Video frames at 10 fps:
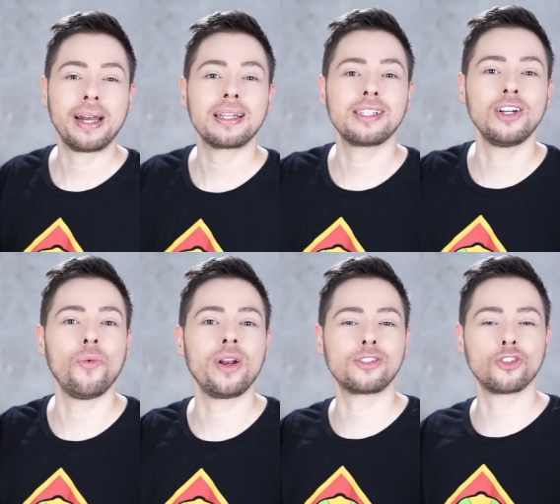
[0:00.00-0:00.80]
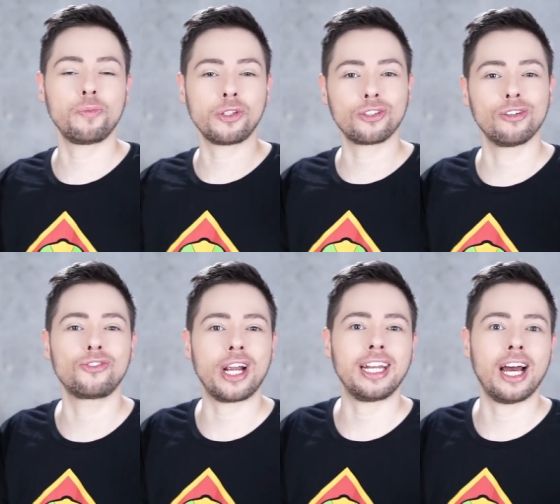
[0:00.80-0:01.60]
But it's, you know, when a soap is so
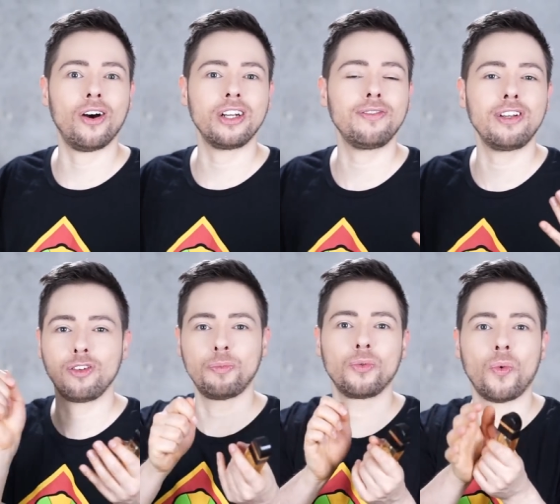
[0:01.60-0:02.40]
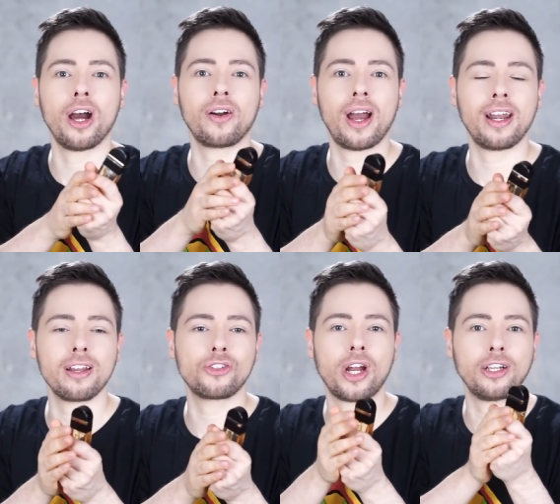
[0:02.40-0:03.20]
dried out, even if you put water on
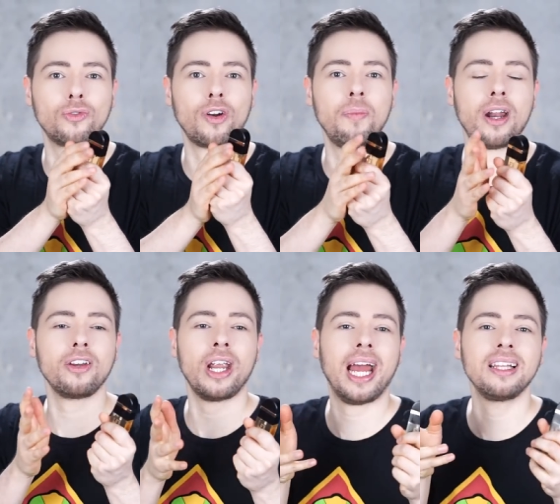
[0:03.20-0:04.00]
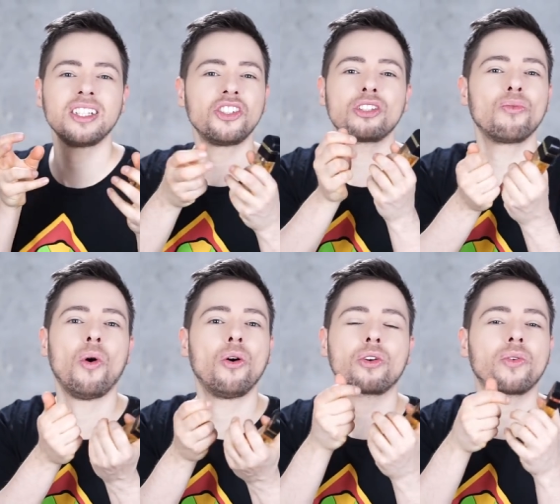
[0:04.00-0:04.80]
it, you try to rub it on your hands, it just
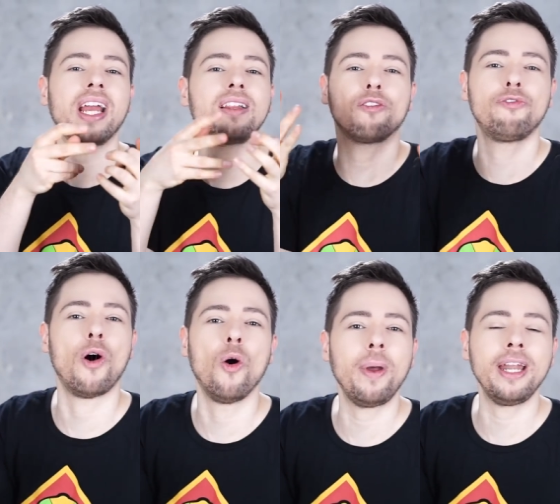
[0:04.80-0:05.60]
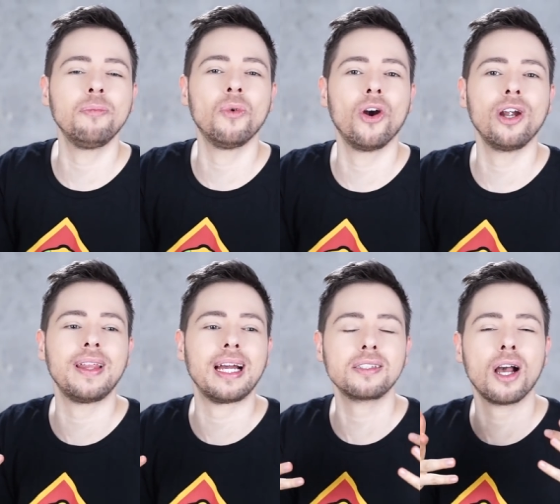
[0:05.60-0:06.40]
won't create the foam anymore.
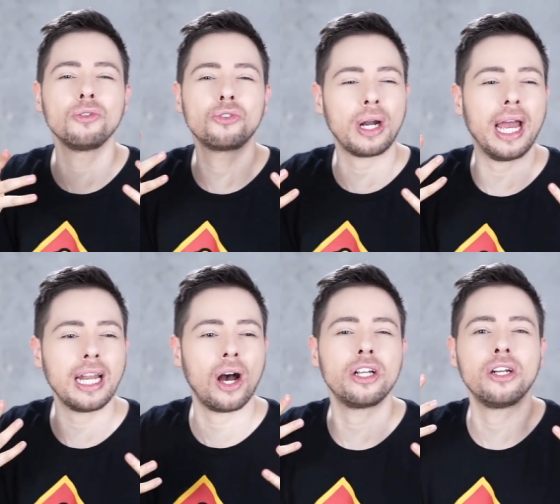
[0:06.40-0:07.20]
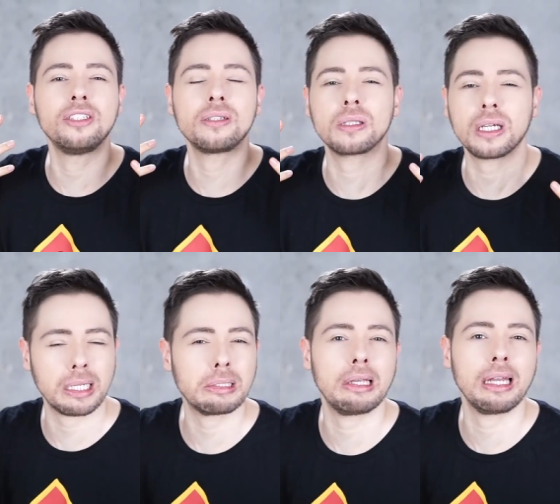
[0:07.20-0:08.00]
That's how dried out and
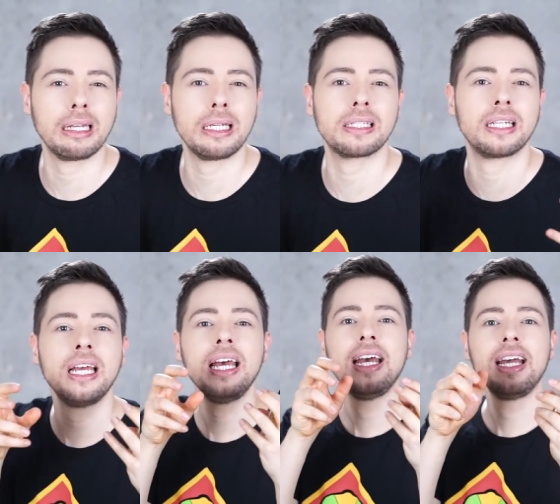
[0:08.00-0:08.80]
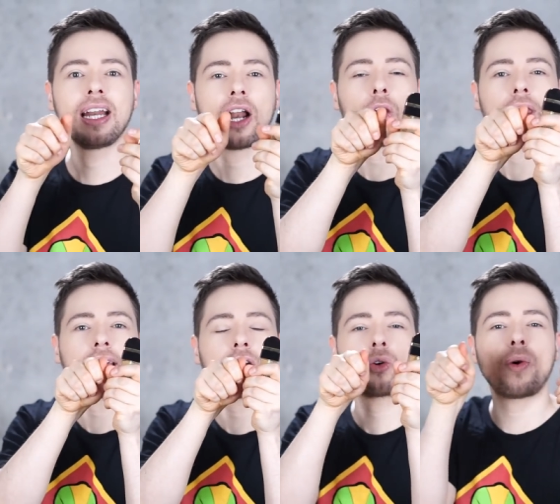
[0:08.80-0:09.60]
disgusting it is. And it all
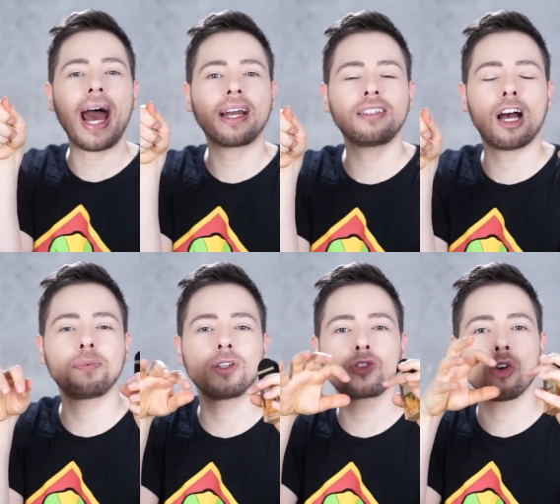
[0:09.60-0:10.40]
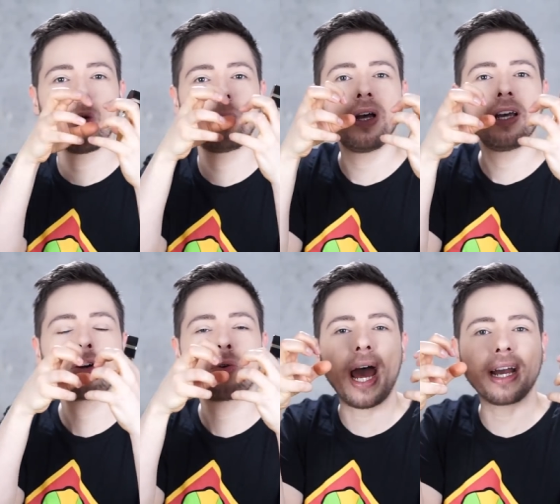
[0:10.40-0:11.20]
like cracked up, the soap
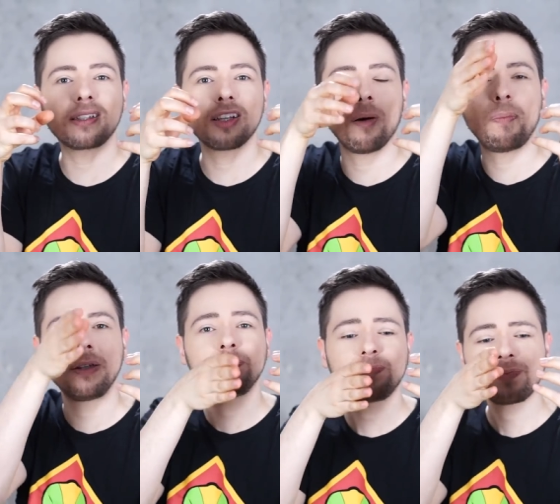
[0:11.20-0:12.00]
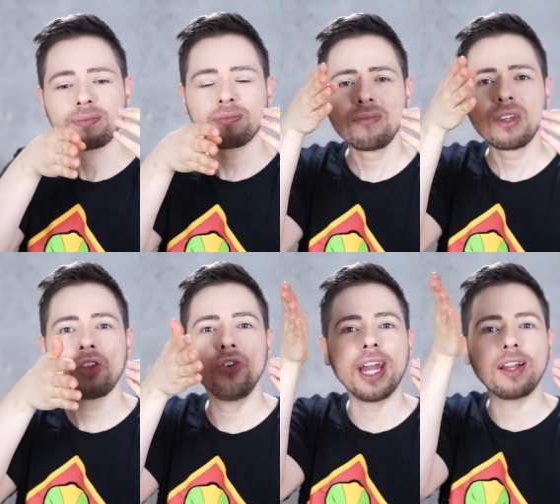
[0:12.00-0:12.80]
cracks up and
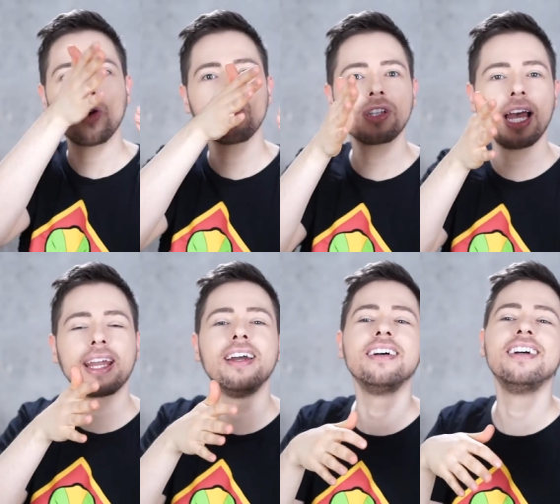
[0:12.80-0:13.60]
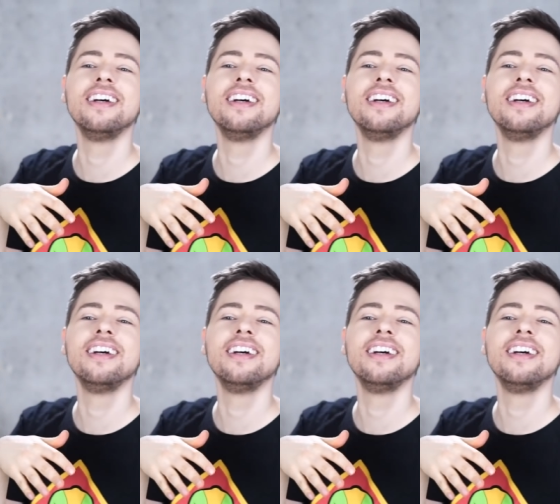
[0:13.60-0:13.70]
you get those like